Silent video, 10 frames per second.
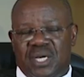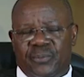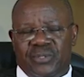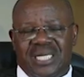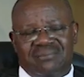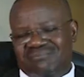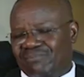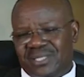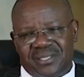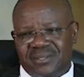happen. And
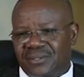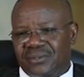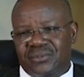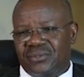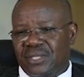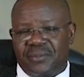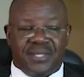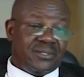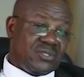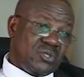please don't talk
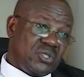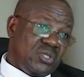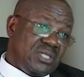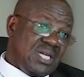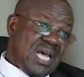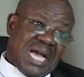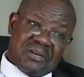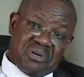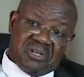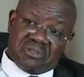about restructuring.
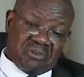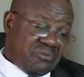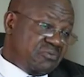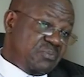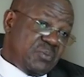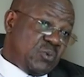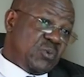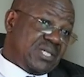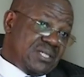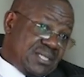I know a lot of people
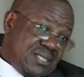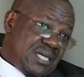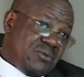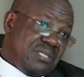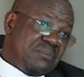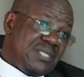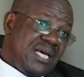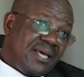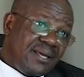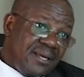will criticize what I'm
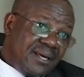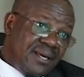saying.